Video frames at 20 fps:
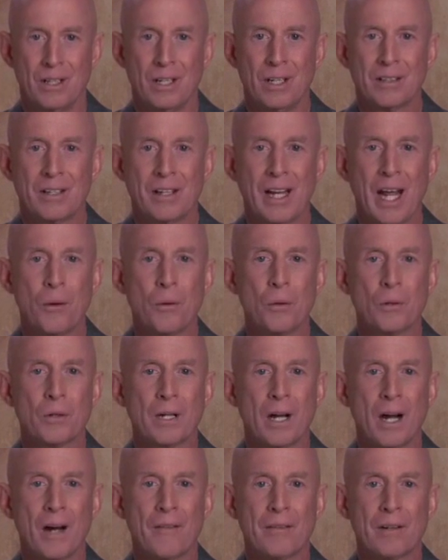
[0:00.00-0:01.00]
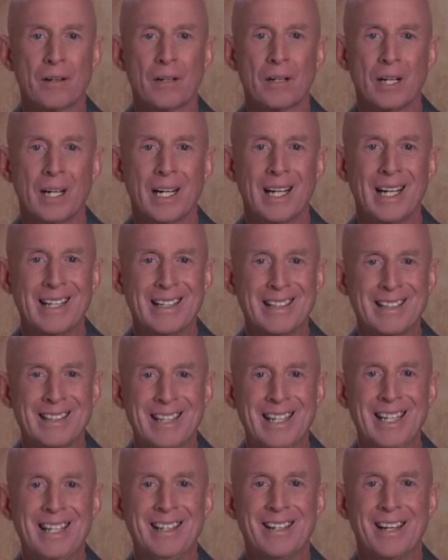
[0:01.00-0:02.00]
Today we will cover in
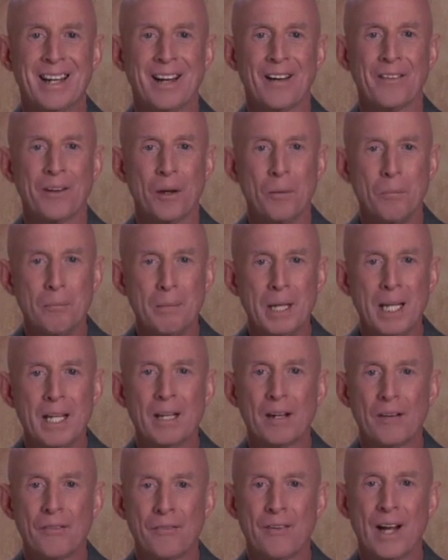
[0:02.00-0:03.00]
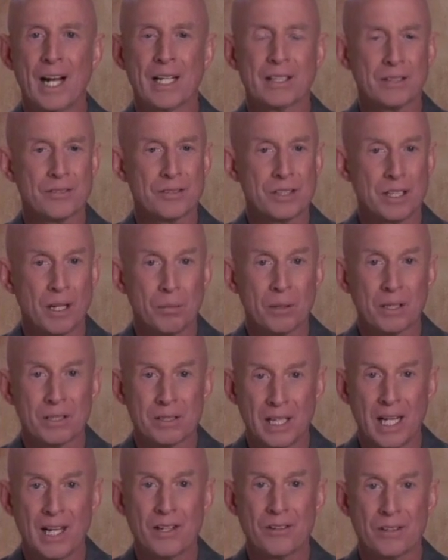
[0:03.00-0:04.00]
detail the immediate effects of
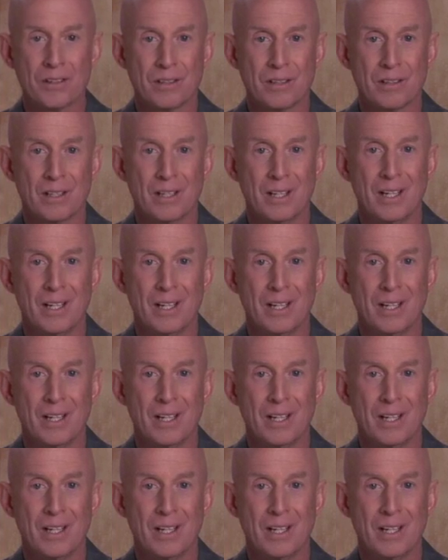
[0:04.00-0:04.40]
subluxation,